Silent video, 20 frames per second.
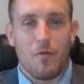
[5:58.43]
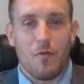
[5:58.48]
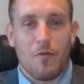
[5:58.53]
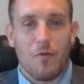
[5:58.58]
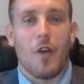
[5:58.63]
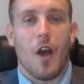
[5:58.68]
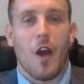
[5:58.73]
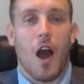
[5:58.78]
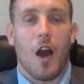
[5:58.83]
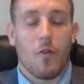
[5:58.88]

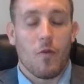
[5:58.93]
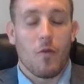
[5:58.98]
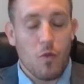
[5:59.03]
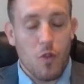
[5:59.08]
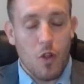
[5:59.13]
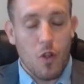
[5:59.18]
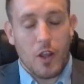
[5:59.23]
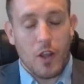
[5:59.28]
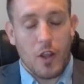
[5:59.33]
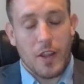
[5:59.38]

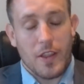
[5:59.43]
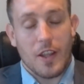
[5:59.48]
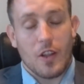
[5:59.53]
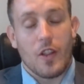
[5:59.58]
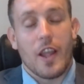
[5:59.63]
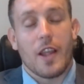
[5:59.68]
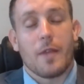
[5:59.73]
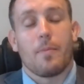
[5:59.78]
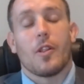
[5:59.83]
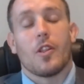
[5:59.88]
Look at the
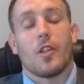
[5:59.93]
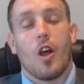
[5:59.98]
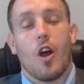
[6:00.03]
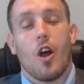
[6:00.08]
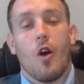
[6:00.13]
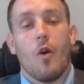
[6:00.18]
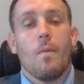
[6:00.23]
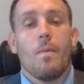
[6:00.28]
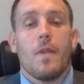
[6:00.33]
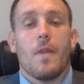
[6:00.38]
link
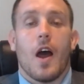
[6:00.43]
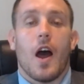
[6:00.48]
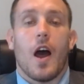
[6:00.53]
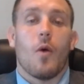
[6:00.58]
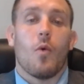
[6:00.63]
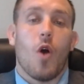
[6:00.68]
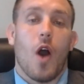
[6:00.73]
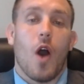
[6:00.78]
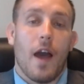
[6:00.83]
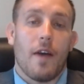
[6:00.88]
below.
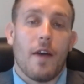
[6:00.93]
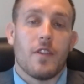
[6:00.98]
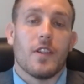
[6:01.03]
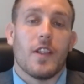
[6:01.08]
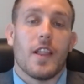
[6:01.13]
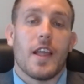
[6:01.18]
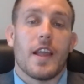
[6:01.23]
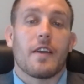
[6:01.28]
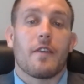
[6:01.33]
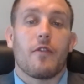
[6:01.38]
We'll have the
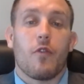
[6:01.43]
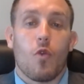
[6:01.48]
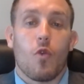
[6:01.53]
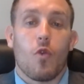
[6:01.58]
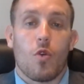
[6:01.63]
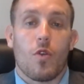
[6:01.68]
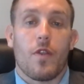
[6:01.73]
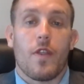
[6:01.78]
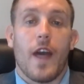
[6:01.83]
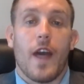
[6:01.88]
link
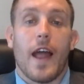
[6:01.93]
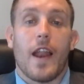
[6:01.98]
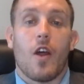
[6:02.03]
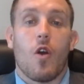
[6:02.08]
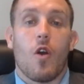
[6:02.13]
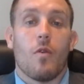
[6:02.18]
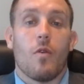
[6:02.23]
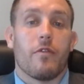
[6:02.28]
for that home